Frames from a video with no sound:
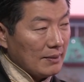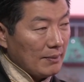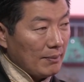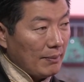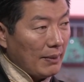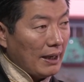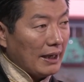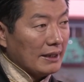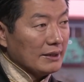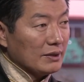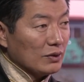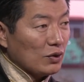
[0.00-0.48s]

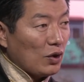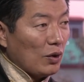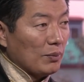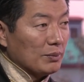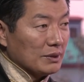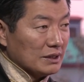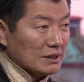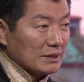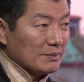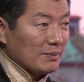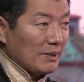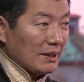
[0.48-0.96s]
by the
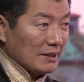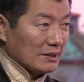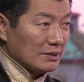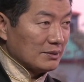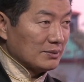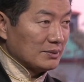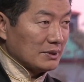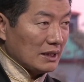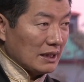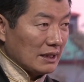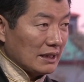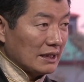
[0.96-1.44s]
Communist Party
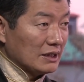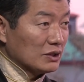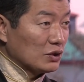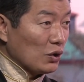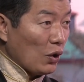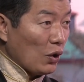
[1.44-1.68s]
of China. It's